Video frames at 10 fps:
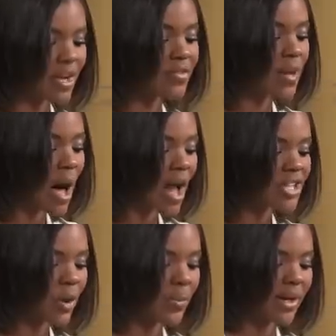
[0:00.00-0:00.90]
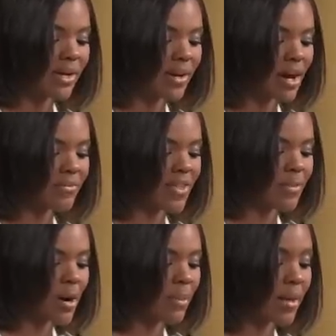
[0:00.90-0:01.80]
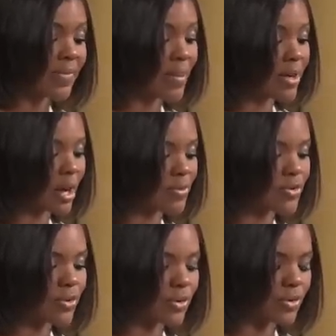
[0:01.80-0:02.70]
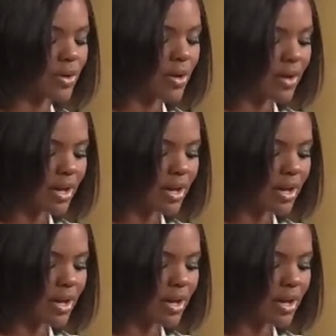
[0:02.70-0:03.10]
If lies are repeated enough in the public, they become truth.